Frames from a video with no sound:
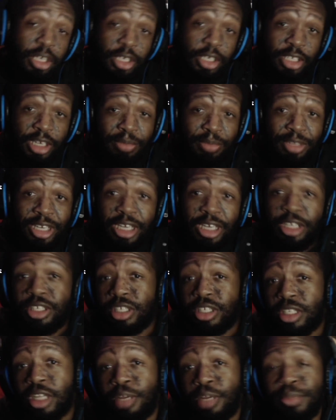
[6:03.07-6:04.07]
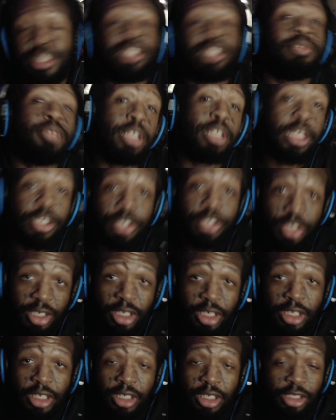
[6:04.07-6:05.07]
something else, I'll be something else.
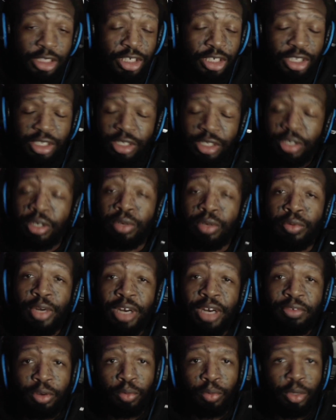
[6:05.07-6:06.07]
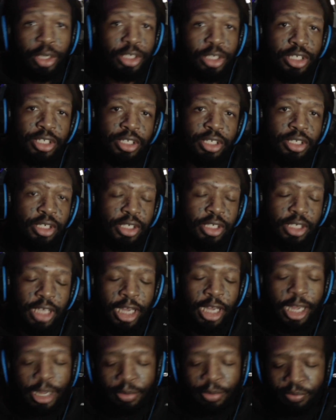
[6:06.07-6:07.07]
Just, you know, whatever works.
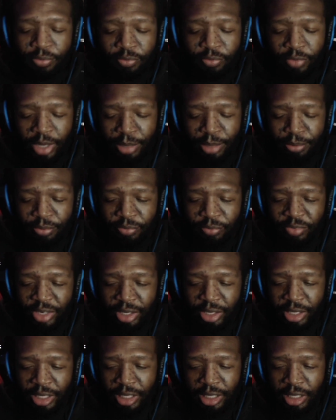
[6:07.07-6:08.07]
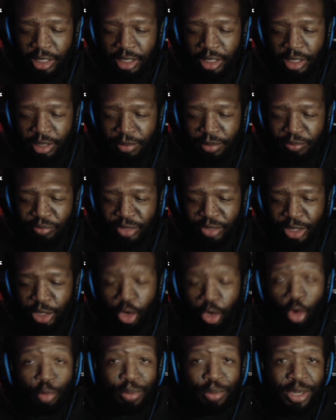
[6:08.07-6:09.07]
I'm I'm very uh, very
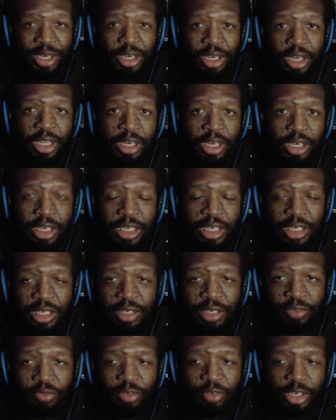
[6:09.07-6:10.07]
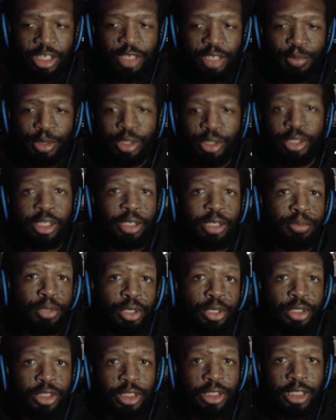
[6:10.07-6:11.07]
open and uh, free-spirited
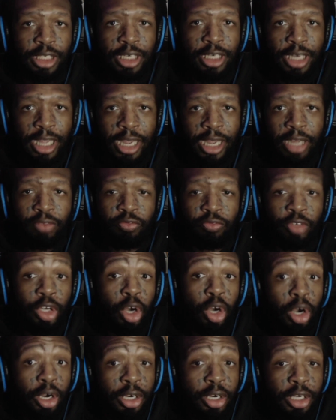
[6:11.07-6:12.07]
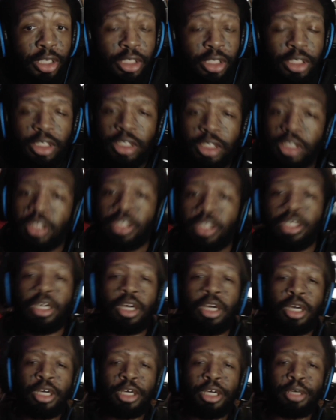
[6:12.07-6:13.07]
person in that regard.
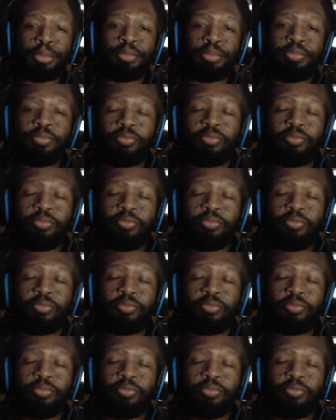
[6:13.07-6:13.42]
Um,